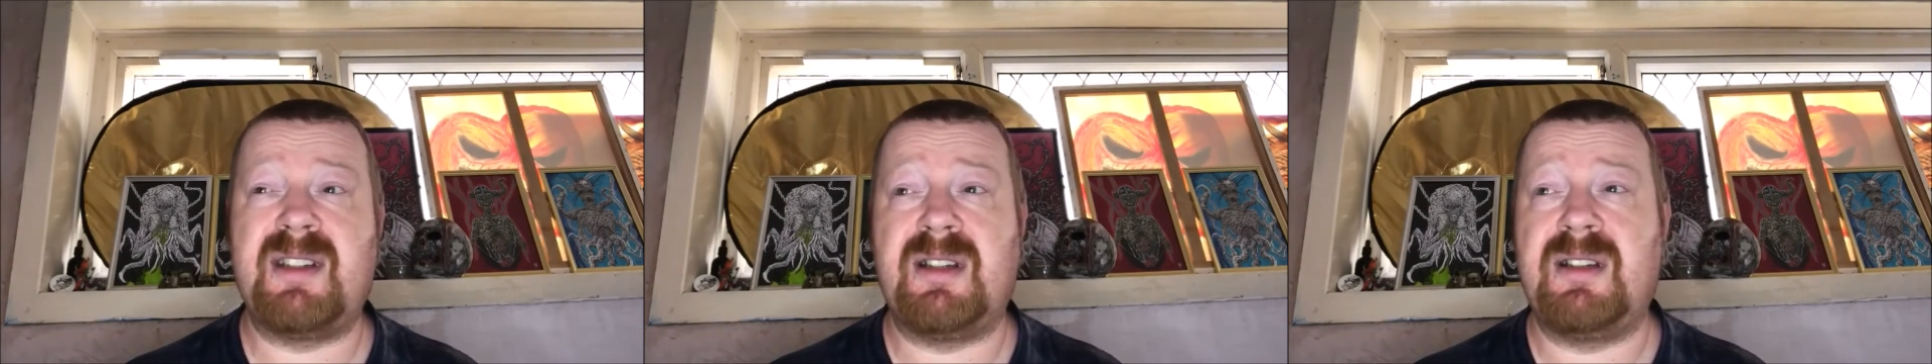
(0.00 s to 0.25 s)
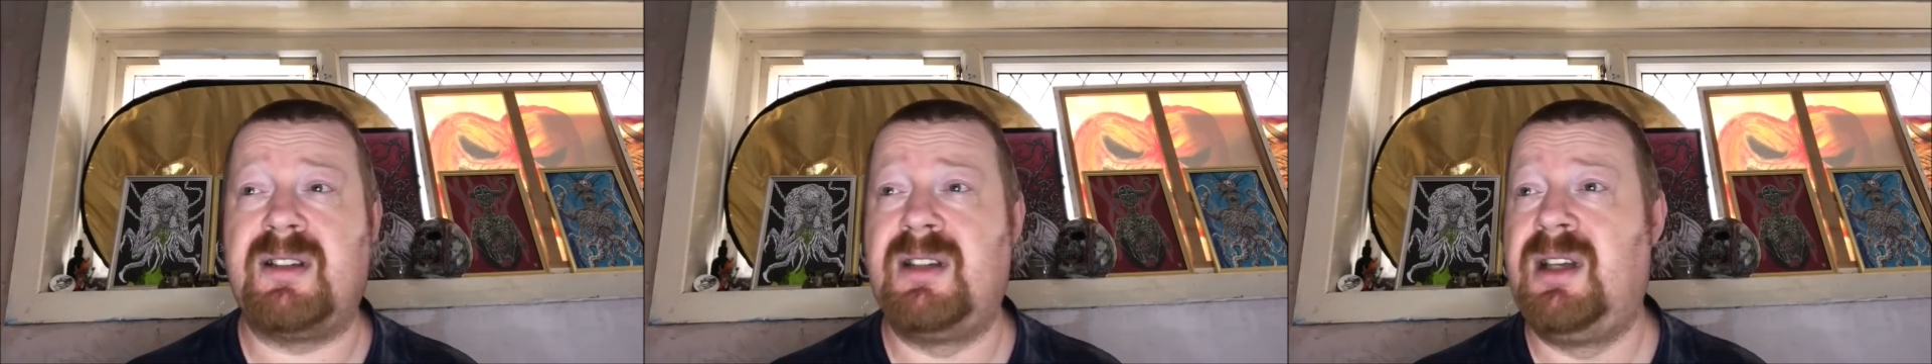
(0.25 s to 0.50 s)

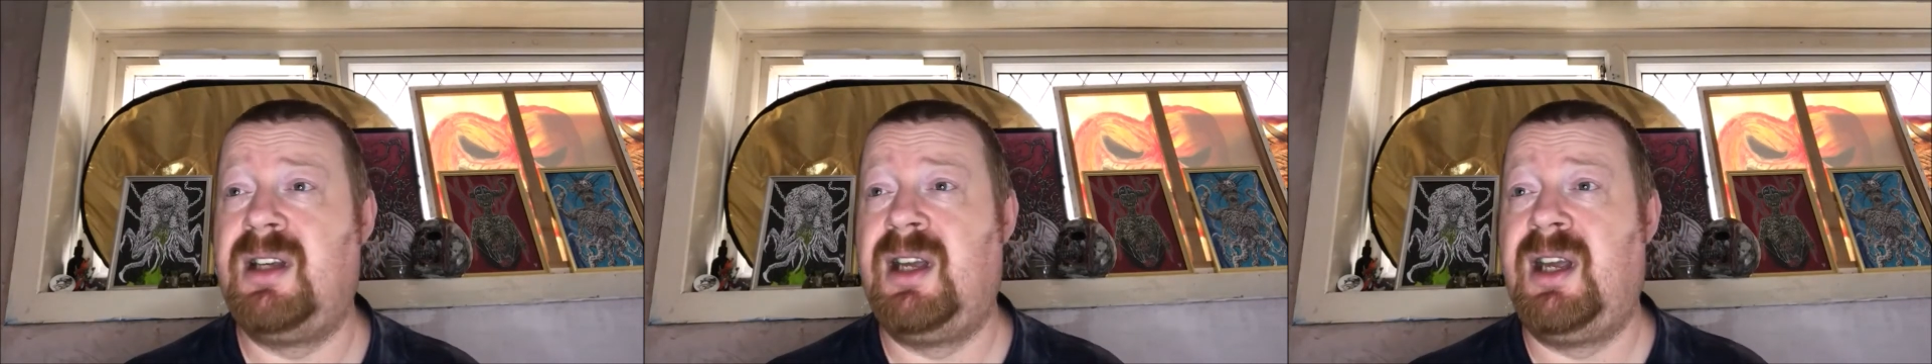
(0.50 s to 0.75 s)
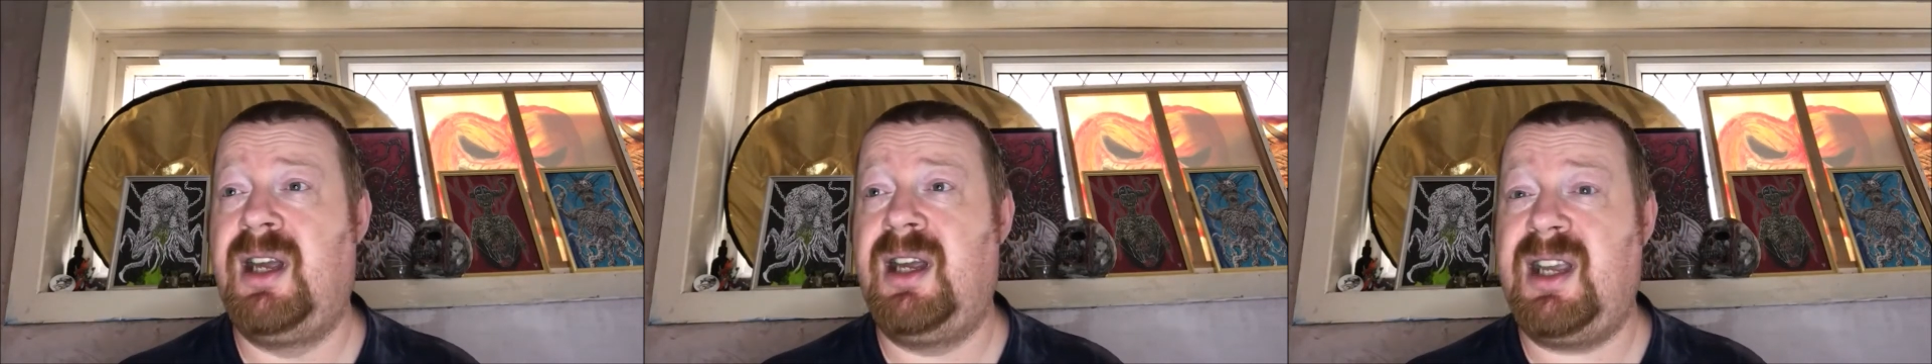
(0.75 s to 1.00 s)
So
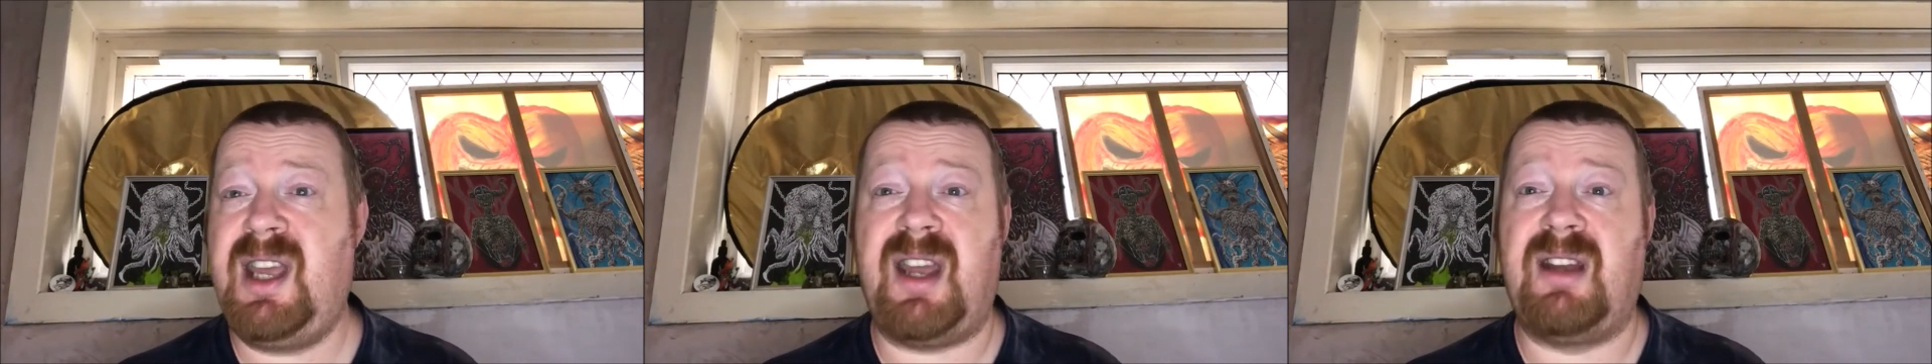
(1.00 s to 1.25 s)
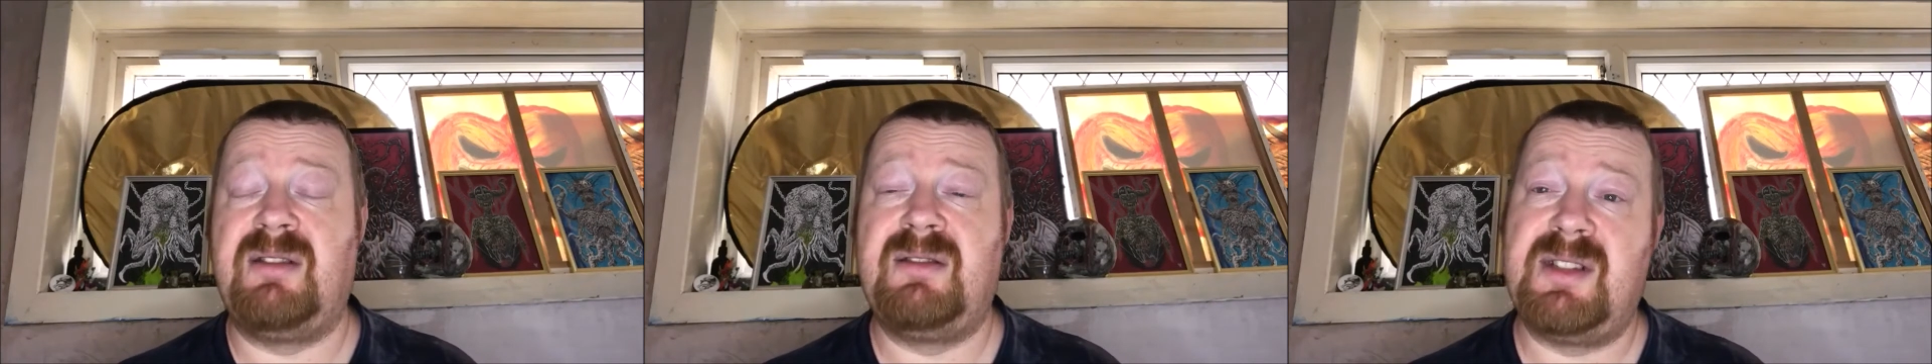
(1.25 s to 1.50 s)
yeah,
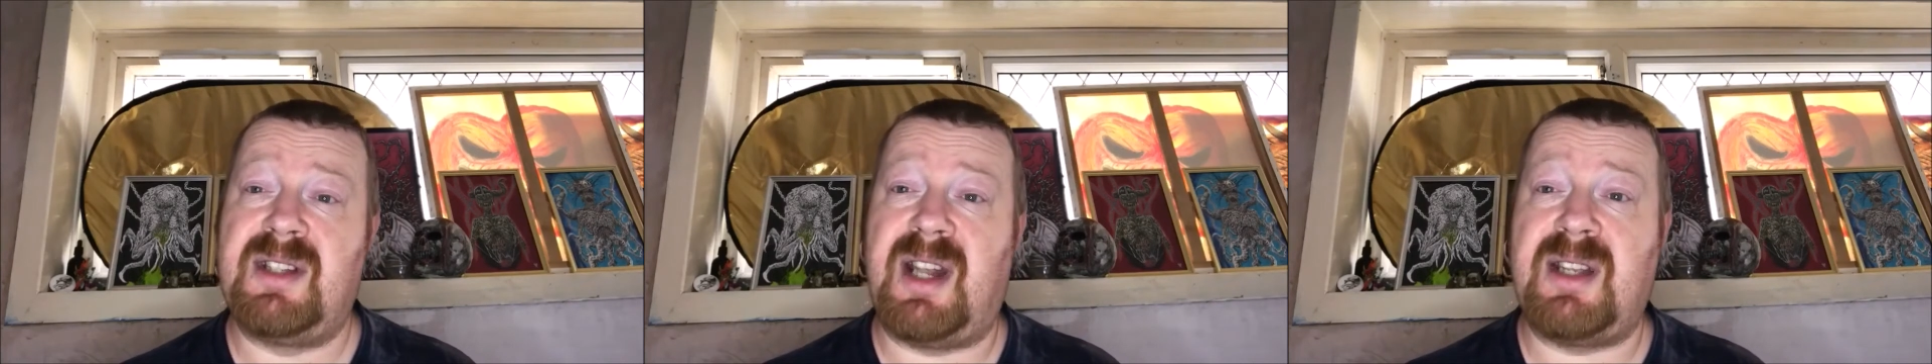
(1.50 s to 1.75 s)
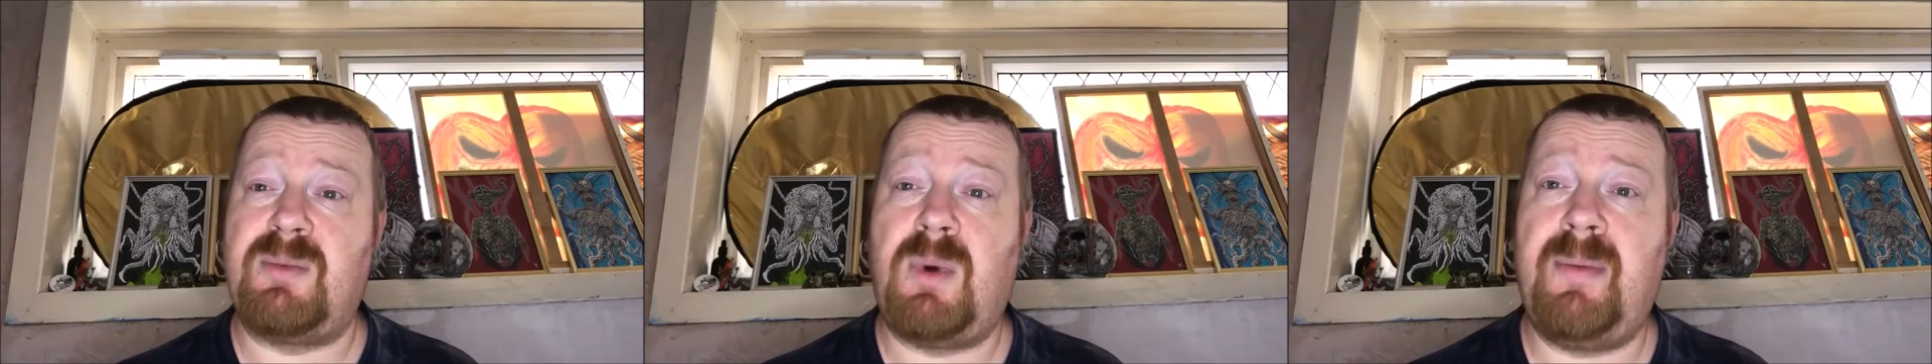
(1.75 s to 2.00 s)
so
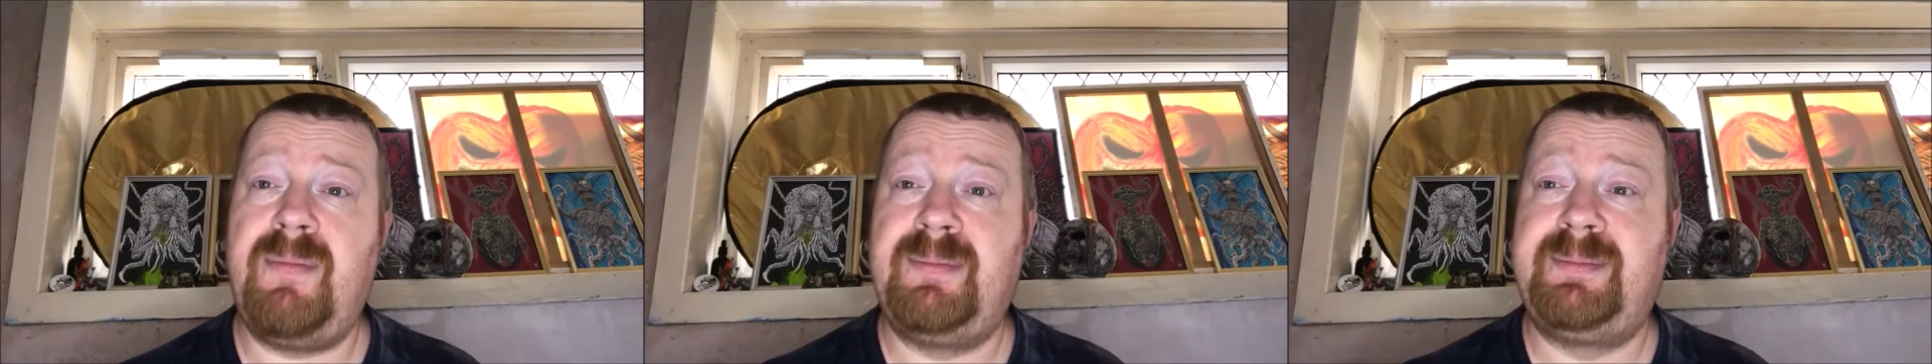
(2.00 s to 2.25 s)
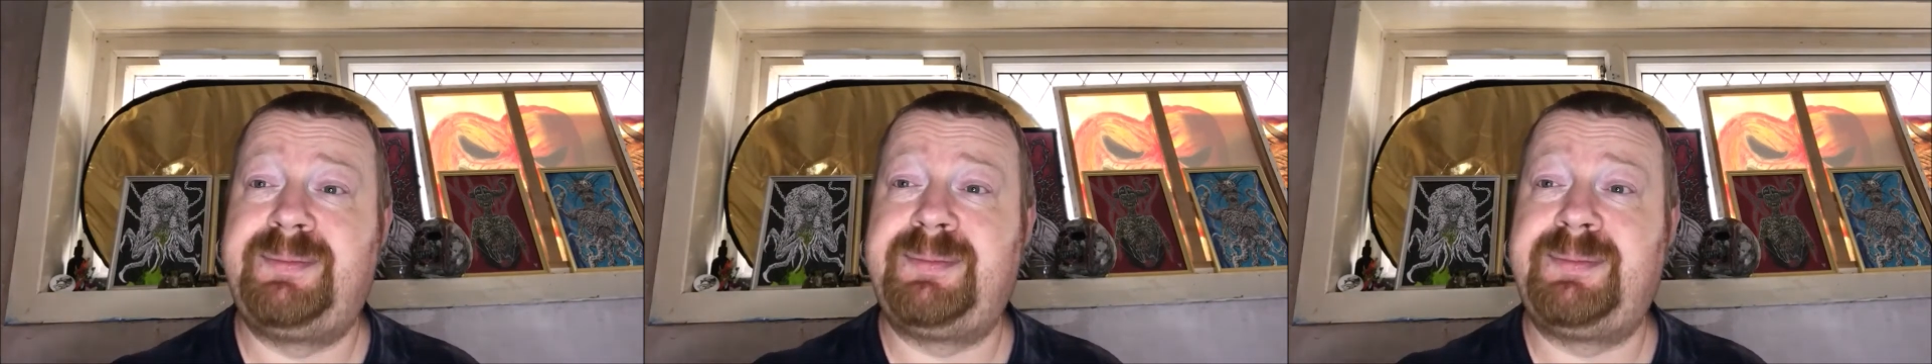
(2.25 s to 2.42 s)
that's one.